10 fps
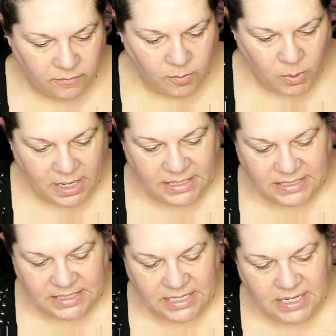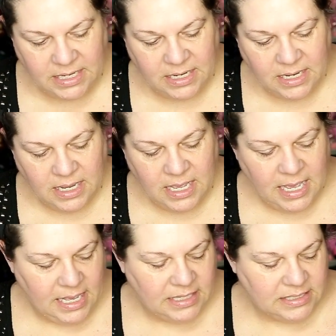From what I see,
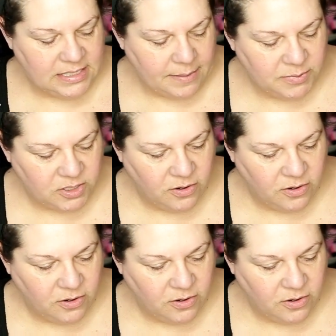except